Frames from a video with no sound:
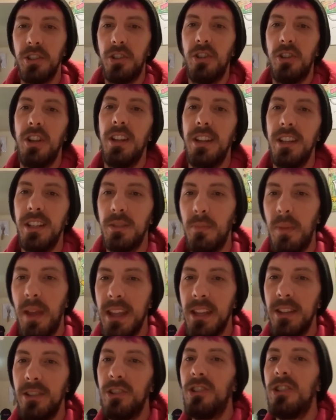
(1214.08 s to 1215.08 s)
shit, his
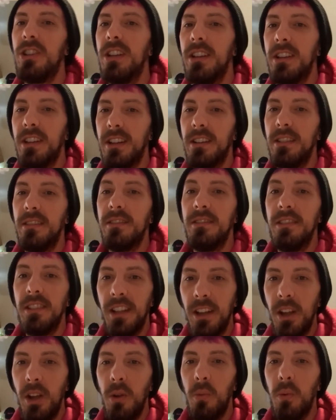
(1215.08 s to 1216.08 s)
pay is shit, and
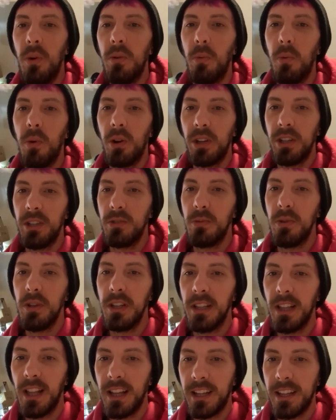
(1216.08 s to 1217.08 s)
what work is
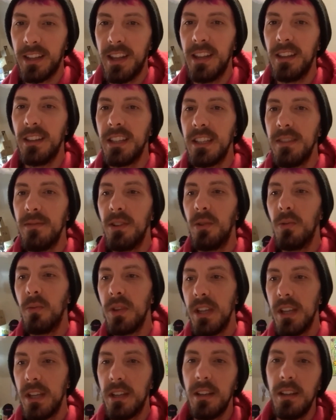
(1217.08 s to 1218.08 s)
really like, and then leave in a
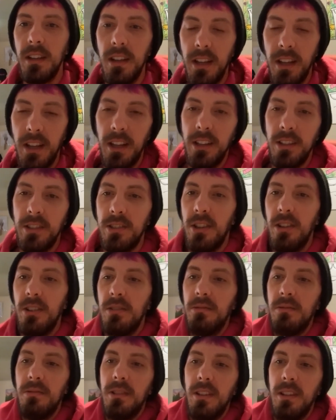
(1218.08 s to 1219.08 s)
week.
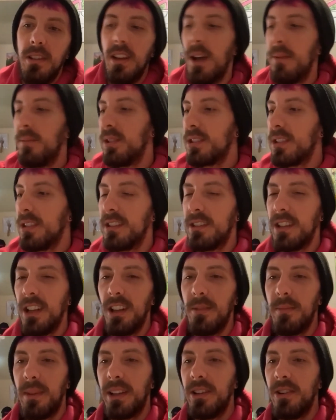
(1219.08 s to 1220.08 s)
So I'm just going to tell
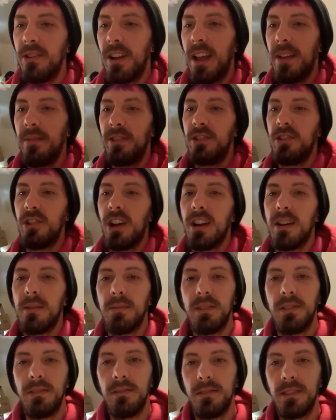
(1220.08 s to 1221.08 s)
him I don't have a job
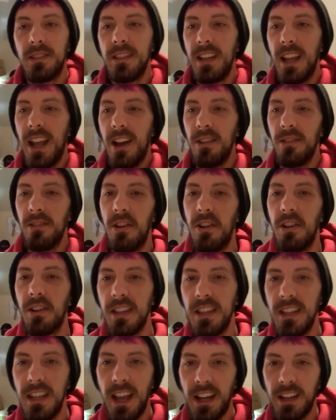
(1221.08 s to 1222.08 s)
and see how long
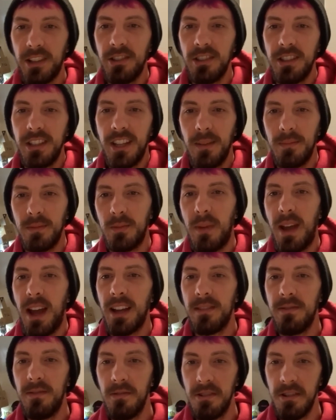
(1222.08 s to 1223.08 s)
he actually comes
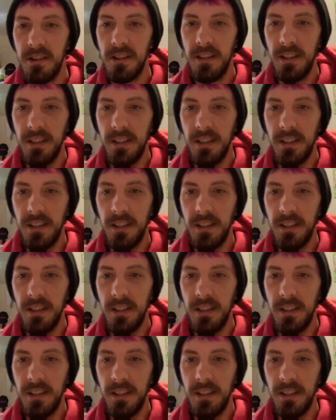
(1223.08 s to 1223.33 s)
back for.